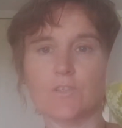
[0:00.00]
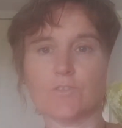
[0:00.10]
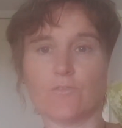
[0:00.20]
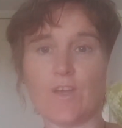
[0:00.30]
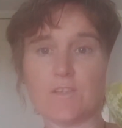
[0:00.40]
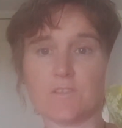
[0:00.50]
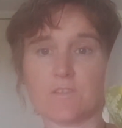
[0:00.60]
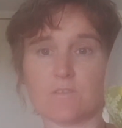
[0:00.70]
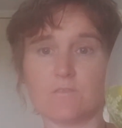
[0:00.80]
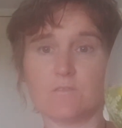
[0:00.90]
so
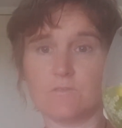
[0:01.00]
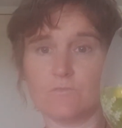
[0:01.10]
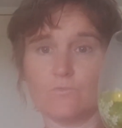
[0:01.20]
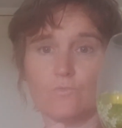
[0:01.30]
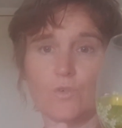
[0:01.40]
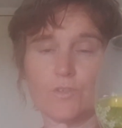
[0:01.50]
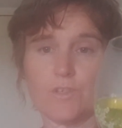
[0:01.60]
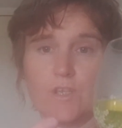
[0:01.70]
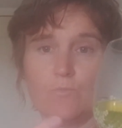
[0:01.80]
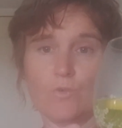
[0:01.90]
that's
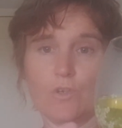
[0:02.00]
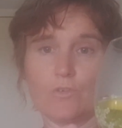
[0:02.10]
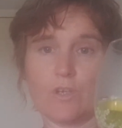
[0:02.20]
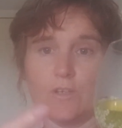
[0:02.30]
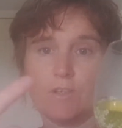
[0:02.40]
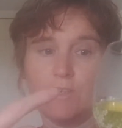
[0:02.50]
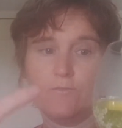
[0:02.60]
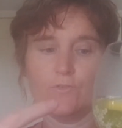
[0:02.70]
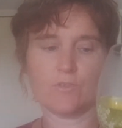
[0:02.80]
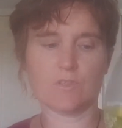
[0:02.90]
what it would look like if
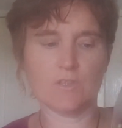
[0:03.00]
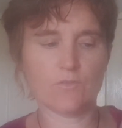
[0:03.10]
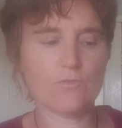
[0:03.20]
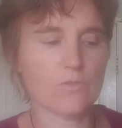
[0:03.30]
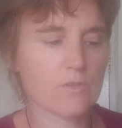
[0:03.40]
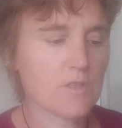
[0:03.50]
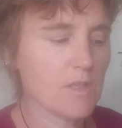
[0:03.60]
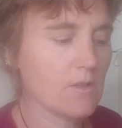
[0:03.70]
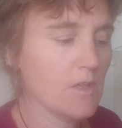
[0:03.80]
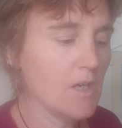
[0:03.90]
you could see through your
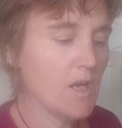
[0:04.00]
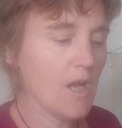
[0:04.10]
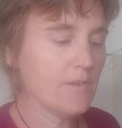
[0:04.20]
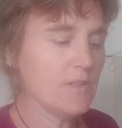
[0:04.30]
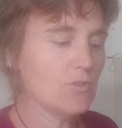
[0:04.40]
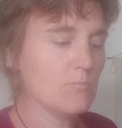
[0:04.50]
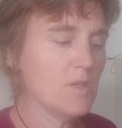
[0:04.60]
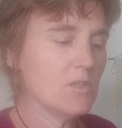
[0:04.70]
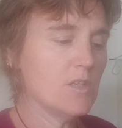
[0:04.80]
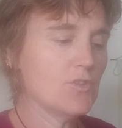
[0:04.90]
container. And then you're
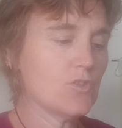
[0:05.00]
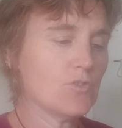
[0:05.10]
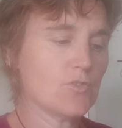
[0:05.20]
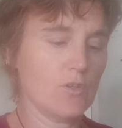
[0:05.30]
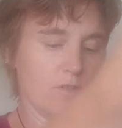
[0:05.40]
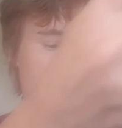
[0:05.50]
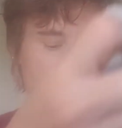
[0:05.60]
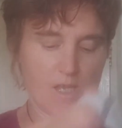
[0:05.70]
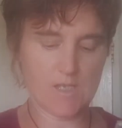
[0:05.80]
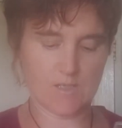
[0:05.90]
merely just going to
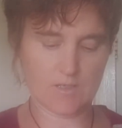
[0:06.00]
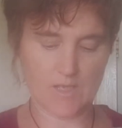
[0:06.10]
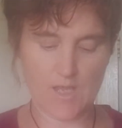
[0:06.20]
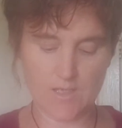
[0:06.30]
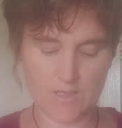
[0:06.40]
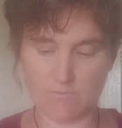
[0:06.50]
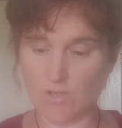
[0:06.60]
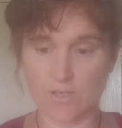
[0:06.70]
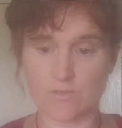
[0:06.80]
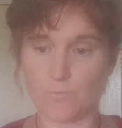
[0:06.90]
take any
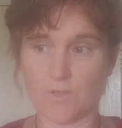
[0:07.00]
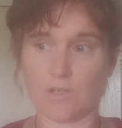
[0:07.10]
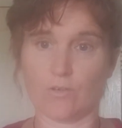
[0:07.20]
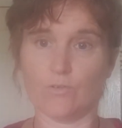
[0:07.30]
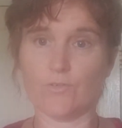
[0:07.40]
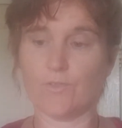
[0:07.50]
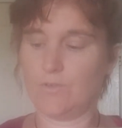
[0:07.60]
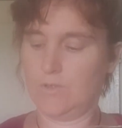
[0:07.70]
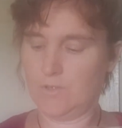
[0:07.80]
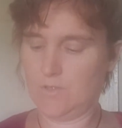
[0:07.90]
kind of bit of cloth.
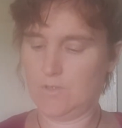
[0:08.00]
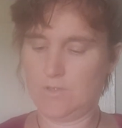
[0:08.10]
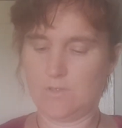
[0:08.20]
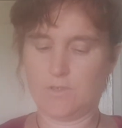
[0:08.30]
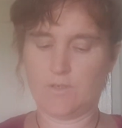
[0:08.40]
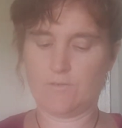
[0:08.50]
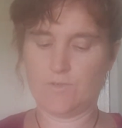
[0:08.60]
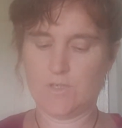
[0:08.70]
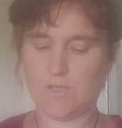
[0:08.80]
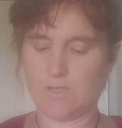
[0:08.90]
I have a
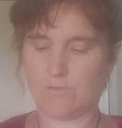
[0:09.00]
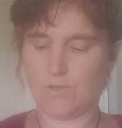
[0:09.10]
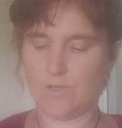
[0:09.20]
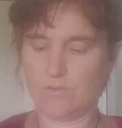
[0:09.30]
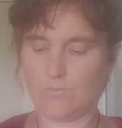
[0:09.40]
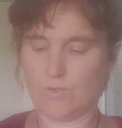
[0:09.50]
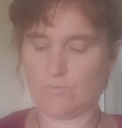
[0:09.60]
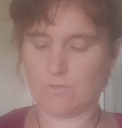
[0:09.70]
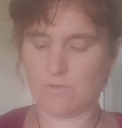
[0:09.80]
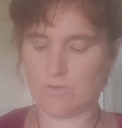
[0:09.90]
tea towel here, which
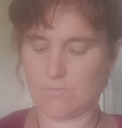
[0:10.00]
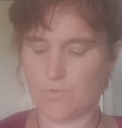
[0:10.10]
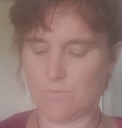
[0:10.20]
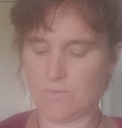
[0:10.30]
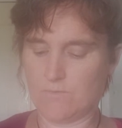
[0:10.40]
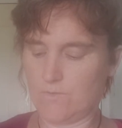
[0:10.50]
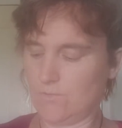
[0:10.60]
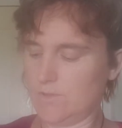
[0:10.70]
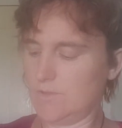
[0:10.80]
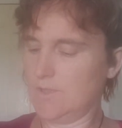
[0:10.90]
was not prepped and
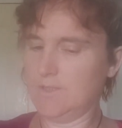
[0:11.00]
folded.